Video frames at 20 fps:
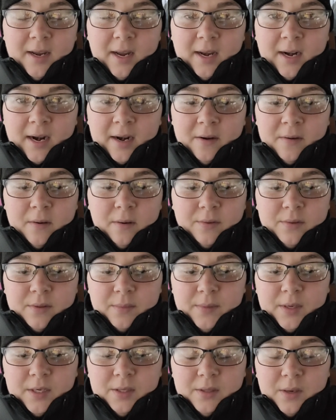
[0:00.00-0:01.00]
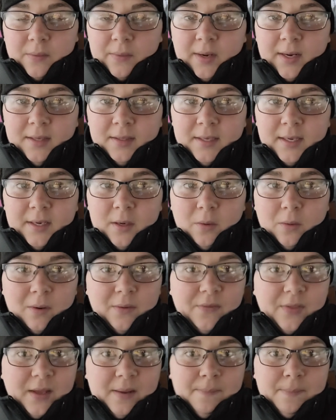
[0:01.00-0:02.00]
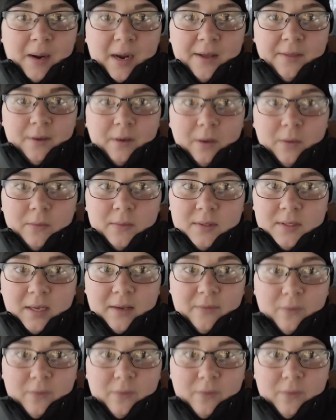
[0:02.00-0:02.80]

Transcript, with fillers: and I don't know if somebody donates it or if they buy their own stuff